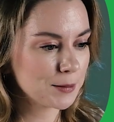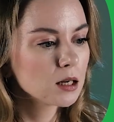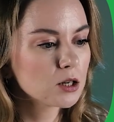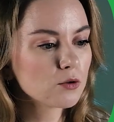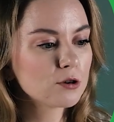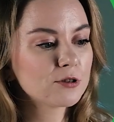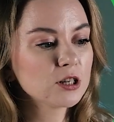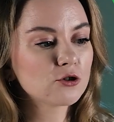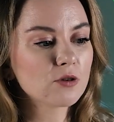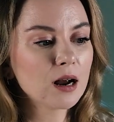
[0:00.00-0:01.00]
So the free
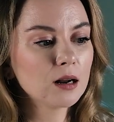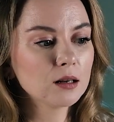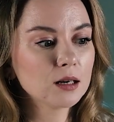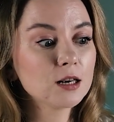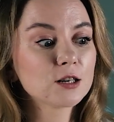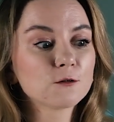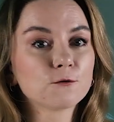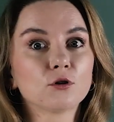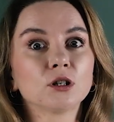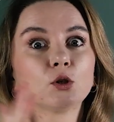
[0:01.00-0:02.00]
trial is
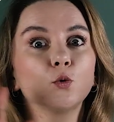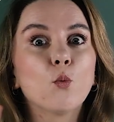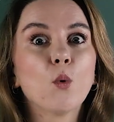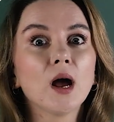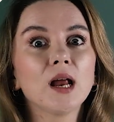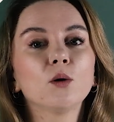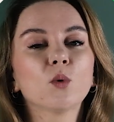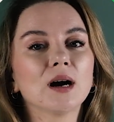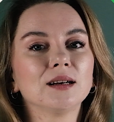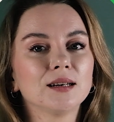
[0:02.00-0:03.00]
for
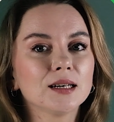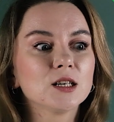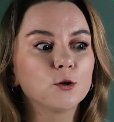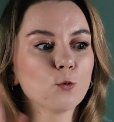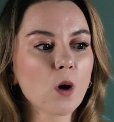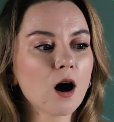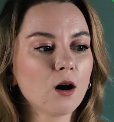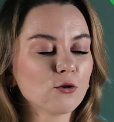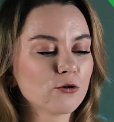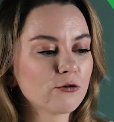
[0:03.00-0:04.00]
twenty-one days.
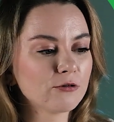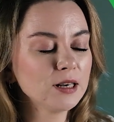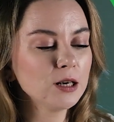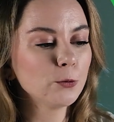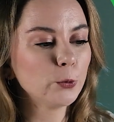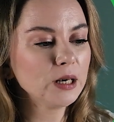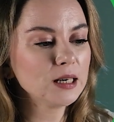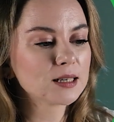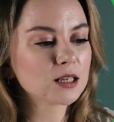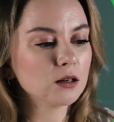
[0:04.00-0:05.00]
Wow, three
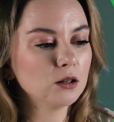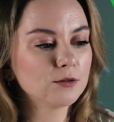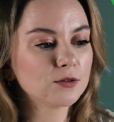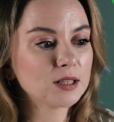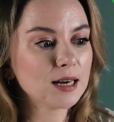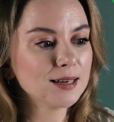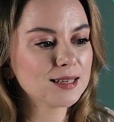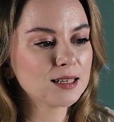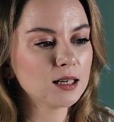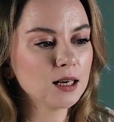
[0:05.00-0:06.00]
weeks of
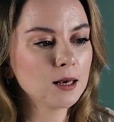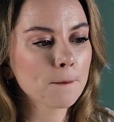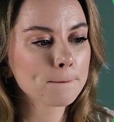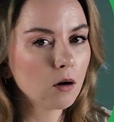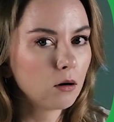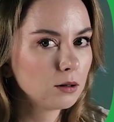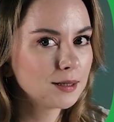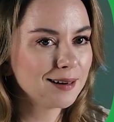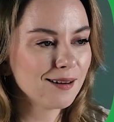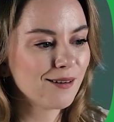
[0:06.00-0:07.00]
testing all
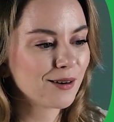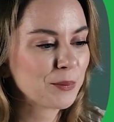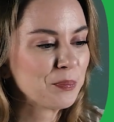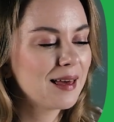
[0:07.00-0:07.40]
day long.